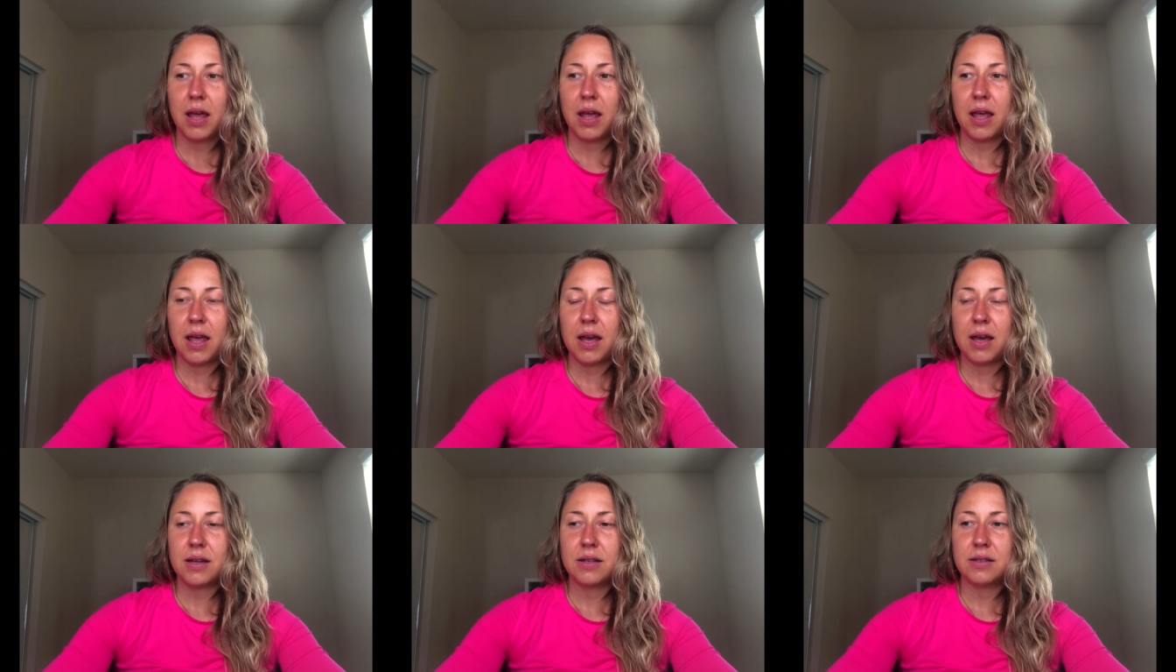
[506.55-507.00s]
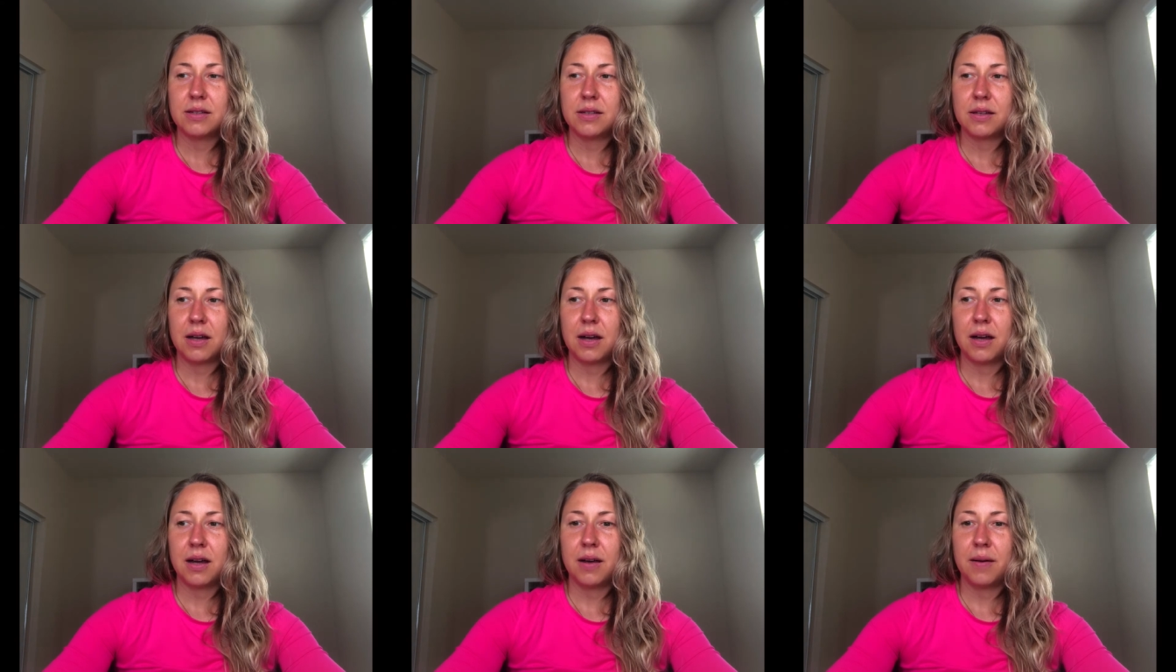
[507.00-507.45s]
And
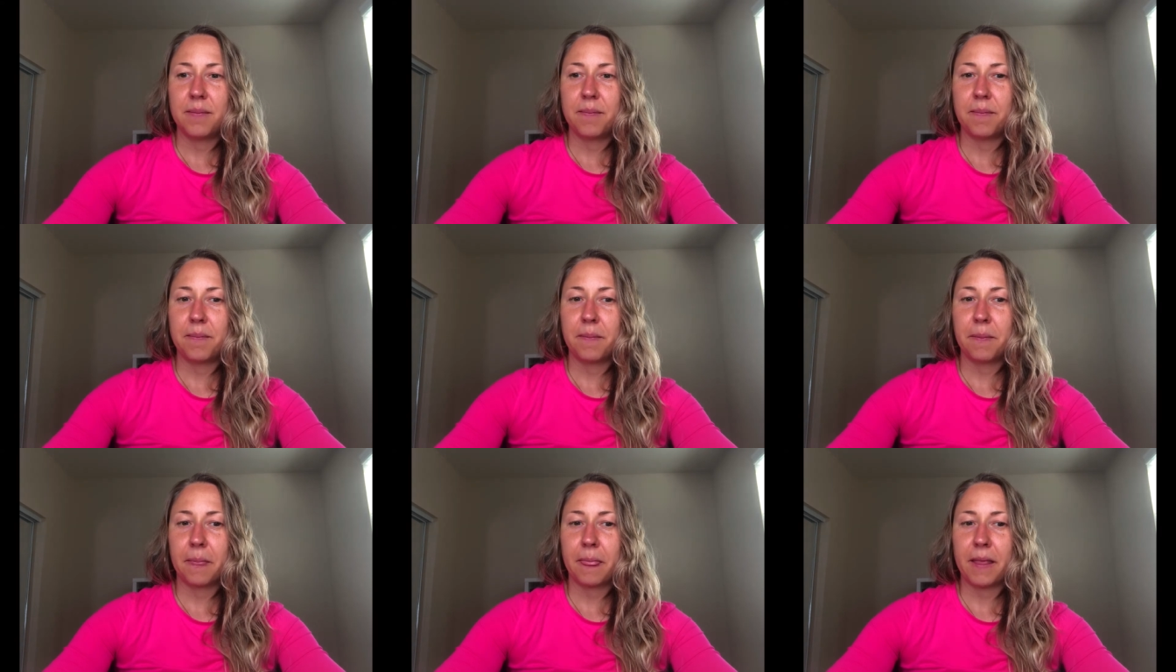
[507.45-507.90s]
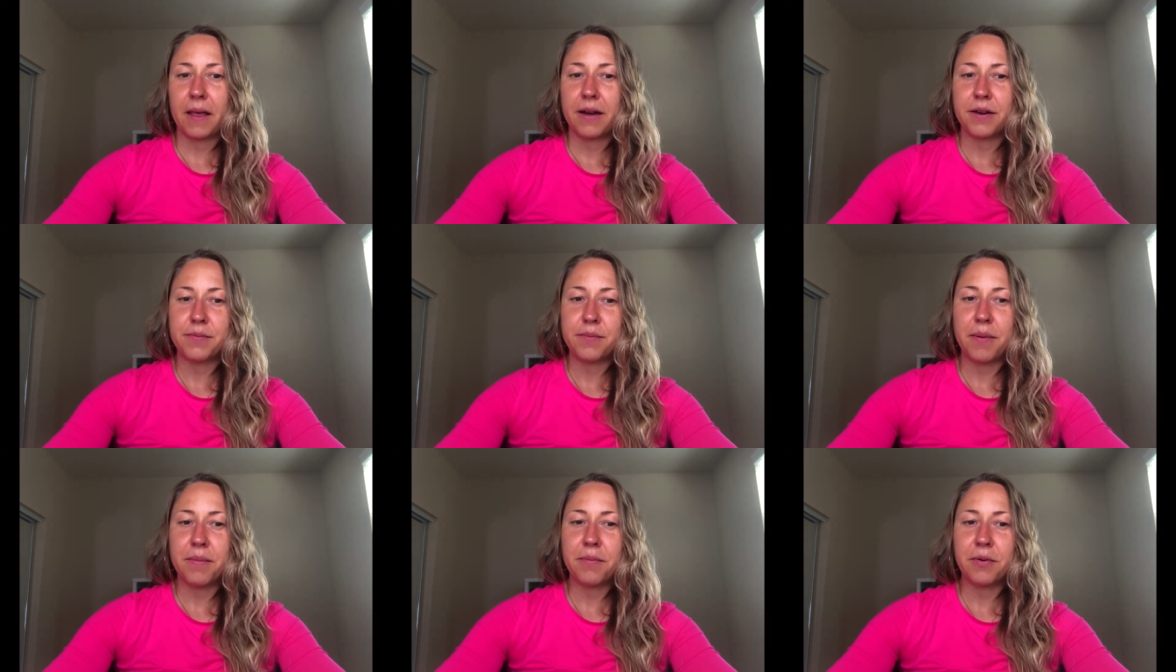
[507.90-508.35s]
um, I
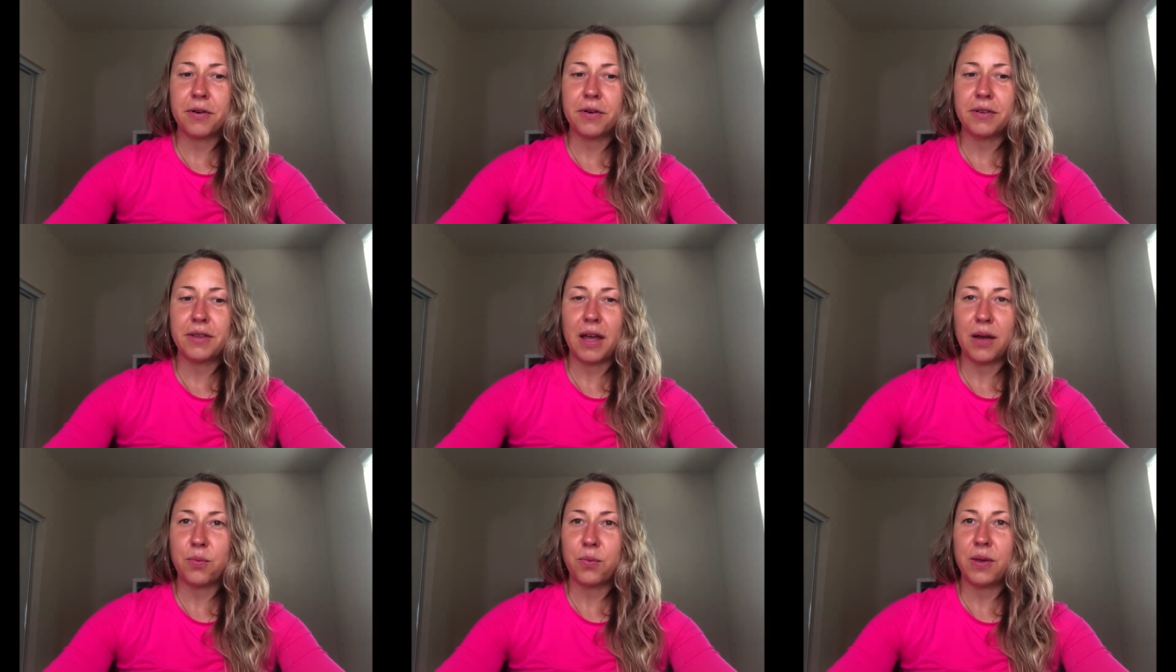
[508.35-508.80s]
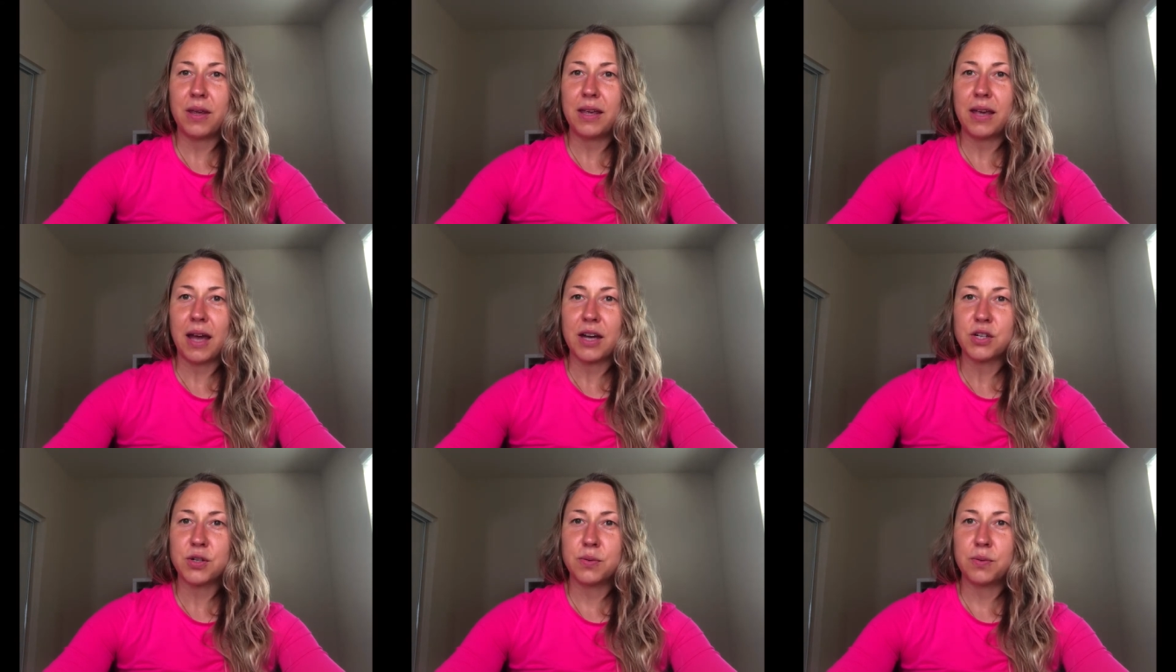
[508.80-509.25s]
remember that
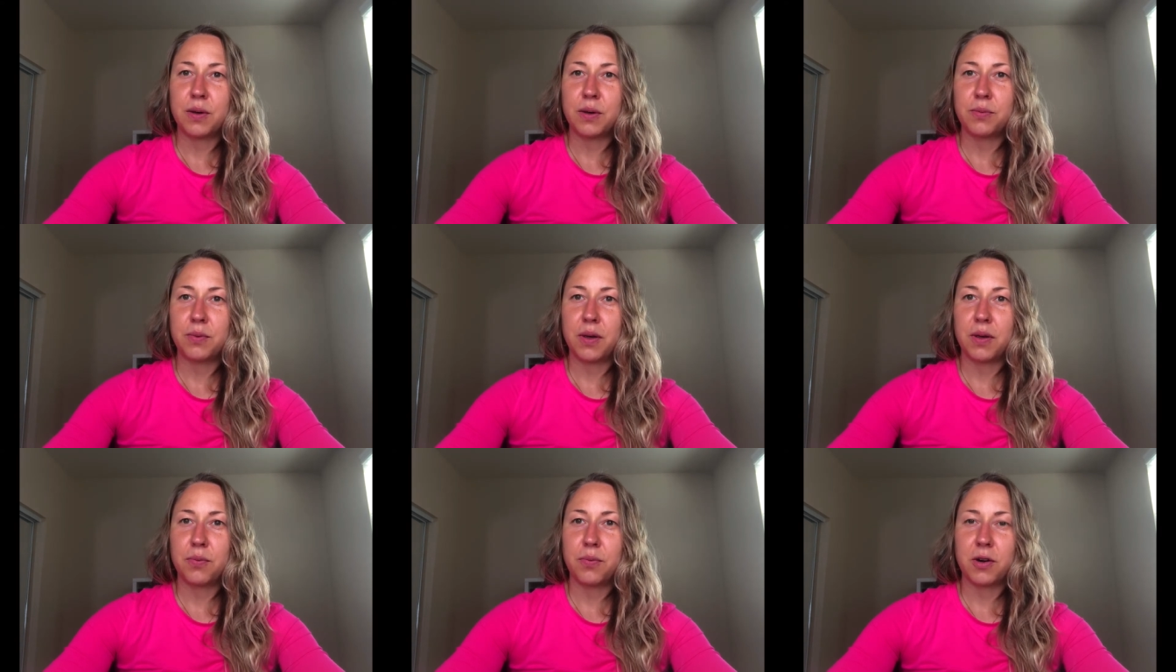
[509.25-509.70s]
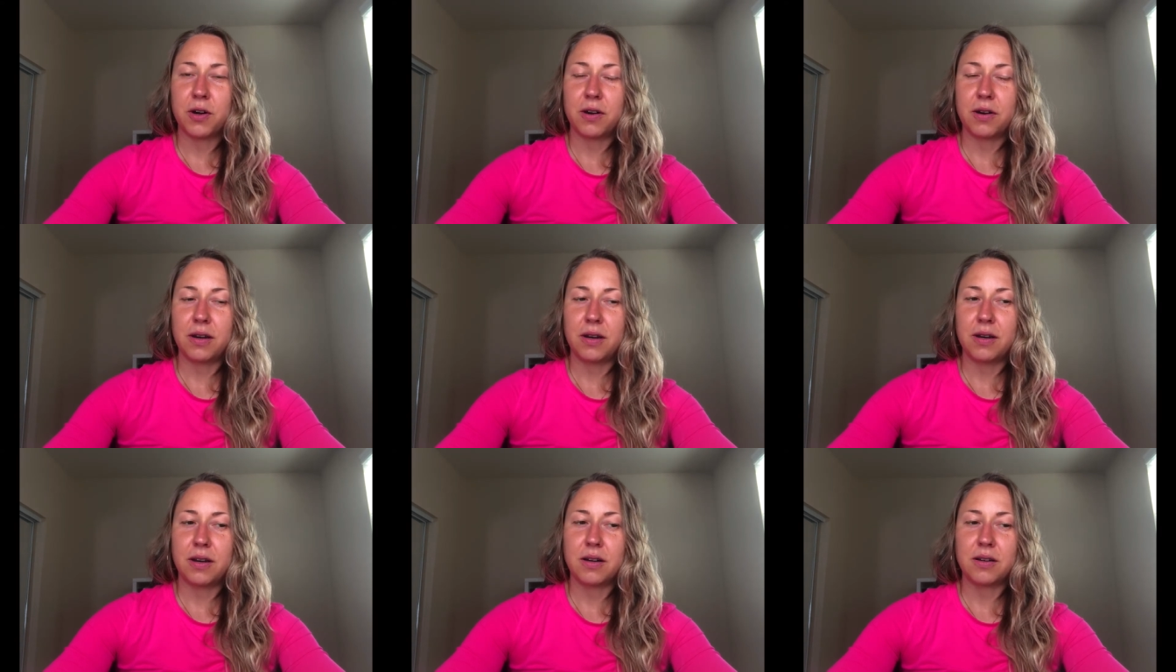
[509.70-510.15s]
week, actually, when we
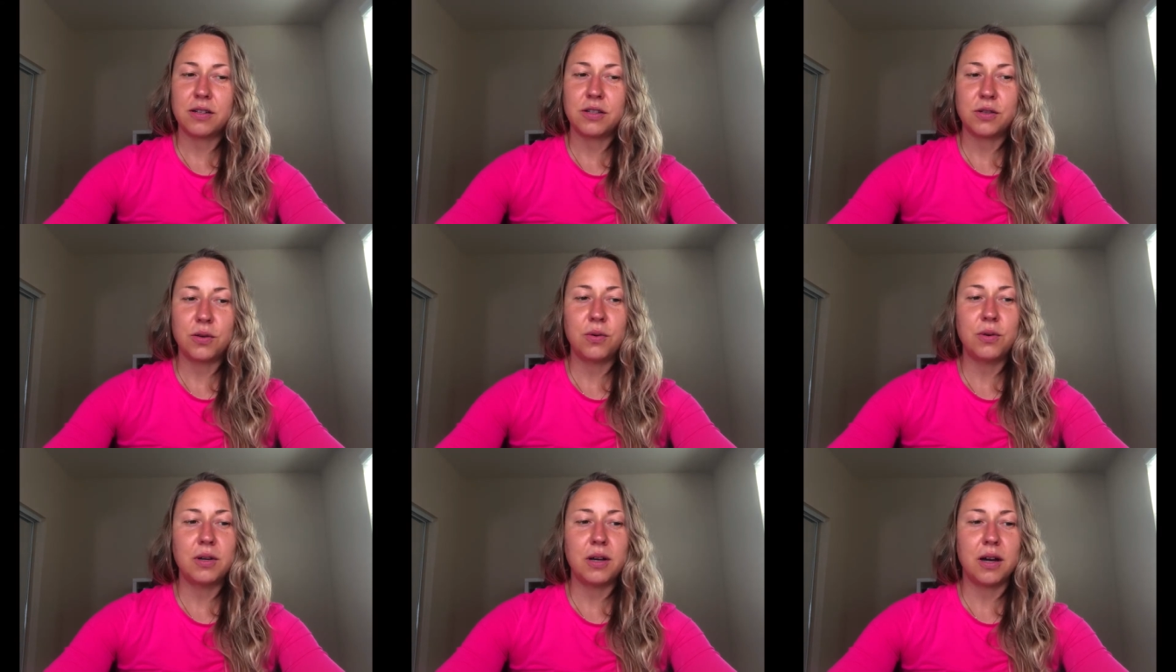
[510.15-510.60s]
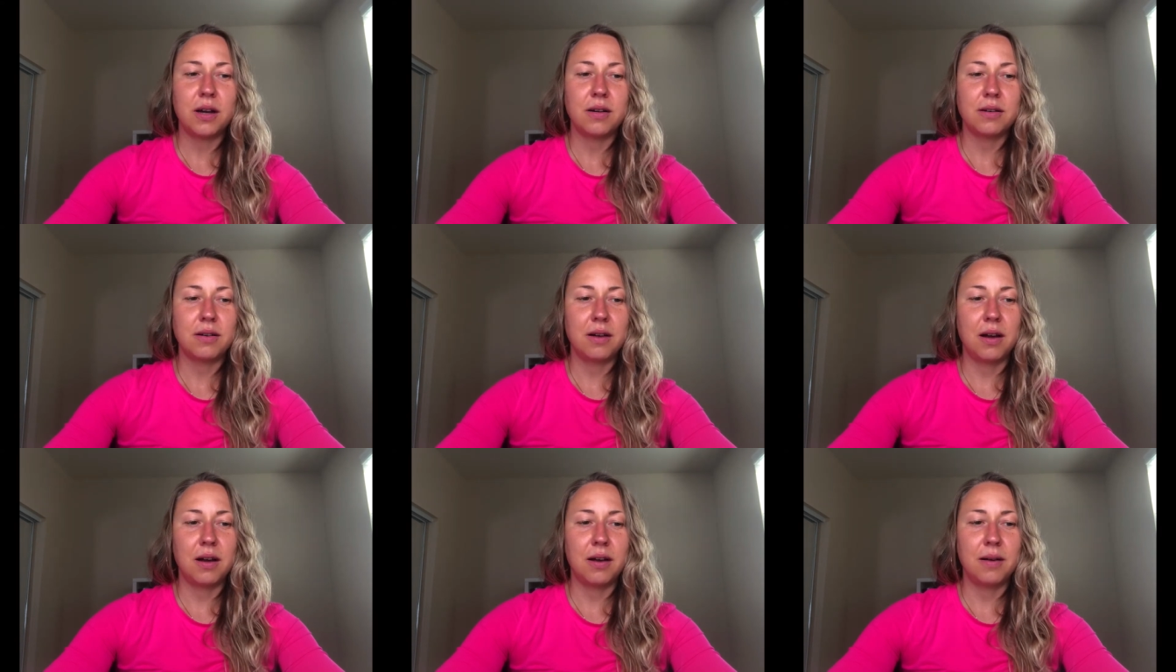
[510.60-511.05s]
were in
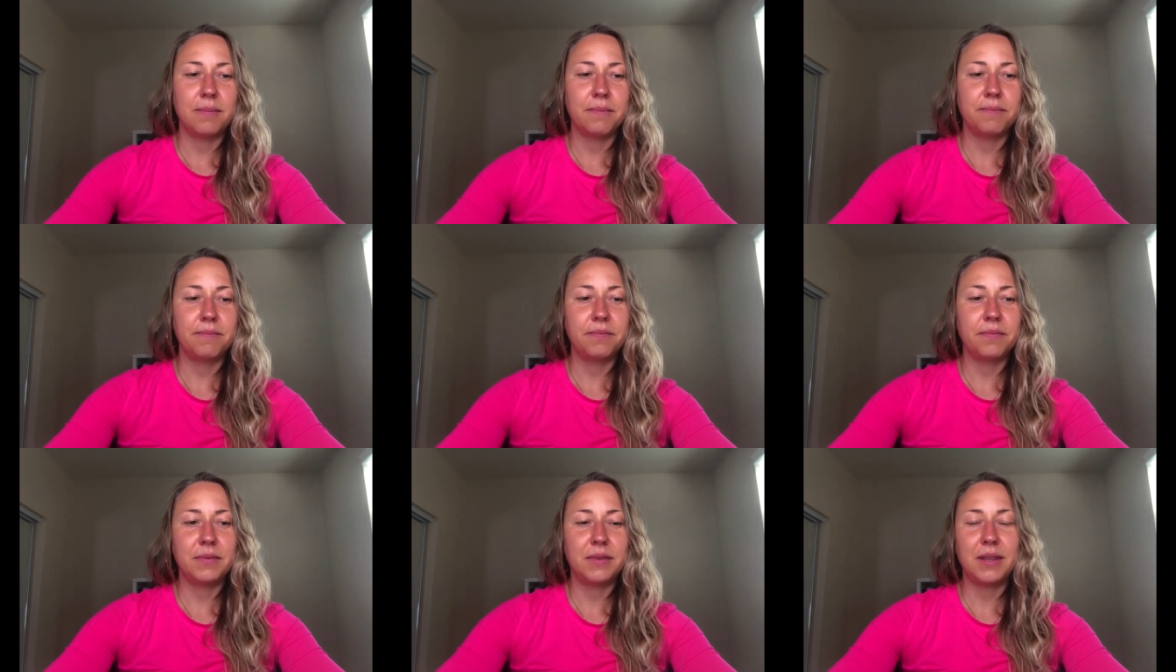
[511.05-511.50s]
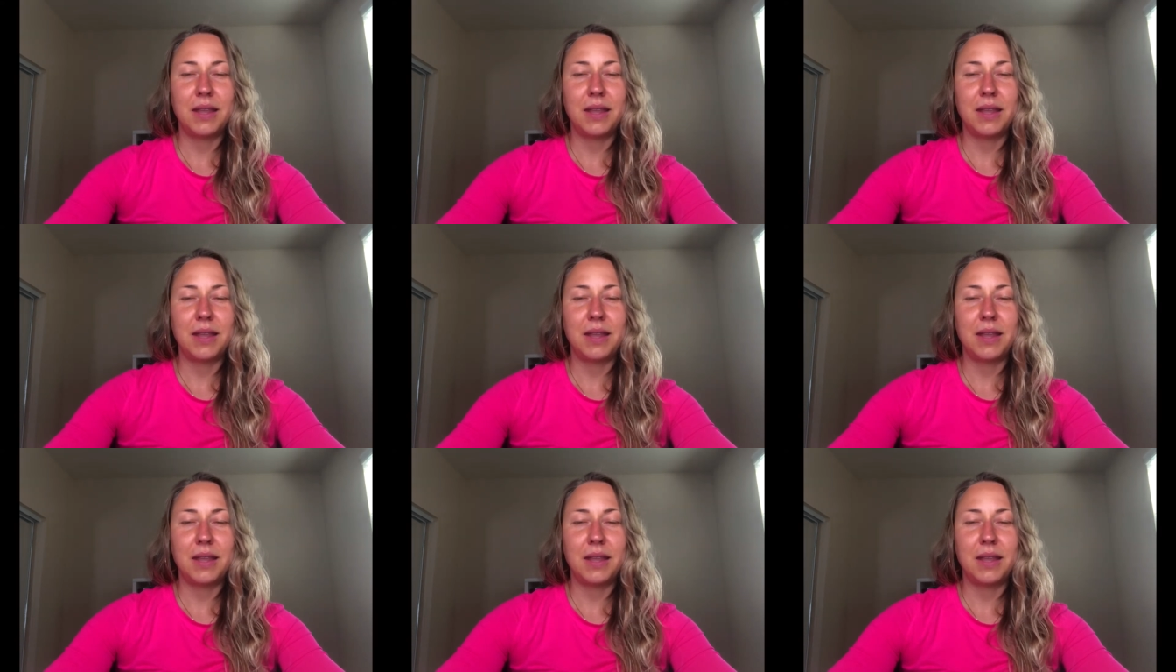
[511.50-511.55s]
Arizona, um,